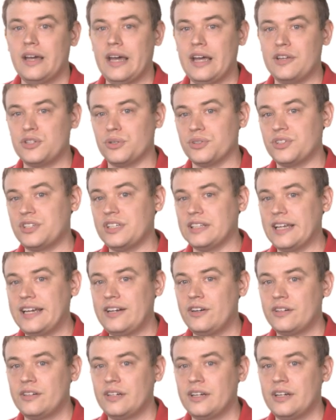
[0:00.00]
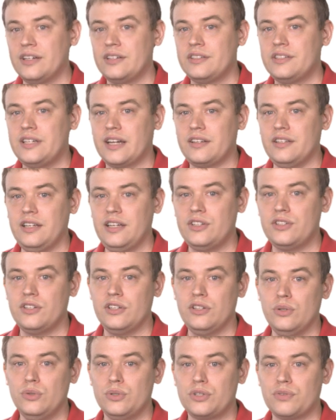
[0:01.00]
As you'll see later, techniques
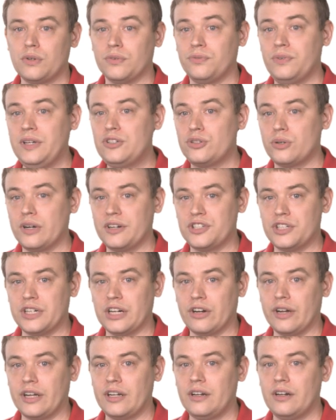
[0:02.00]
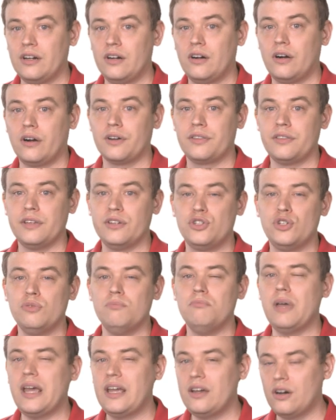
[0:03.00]
used for feature engineering are things you
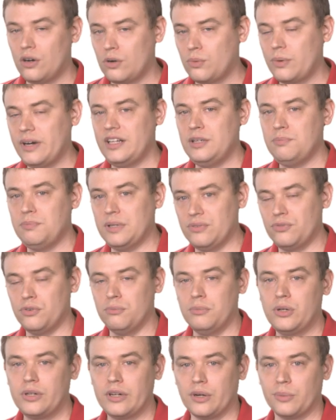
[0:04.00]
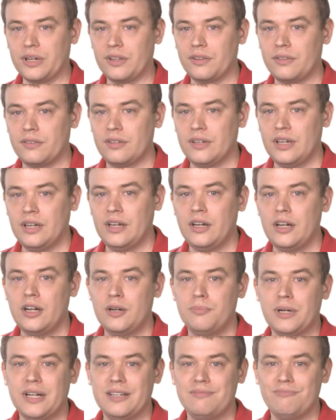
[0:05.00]
may already be familiar with,
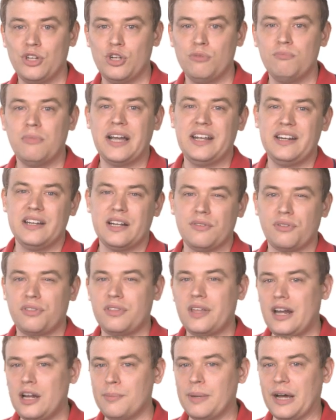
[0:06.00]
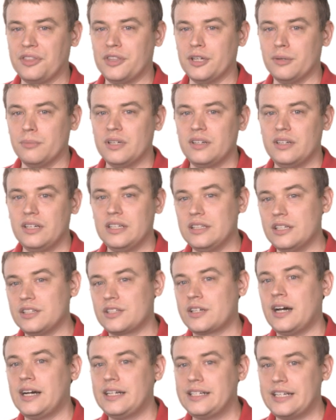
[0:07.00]
but you might not have thought about them in
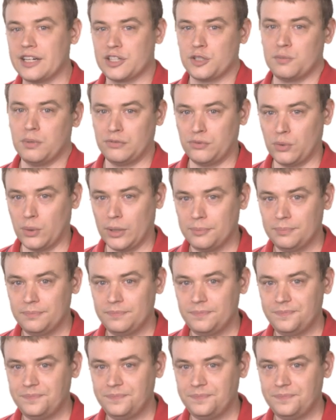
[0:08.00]
this context before.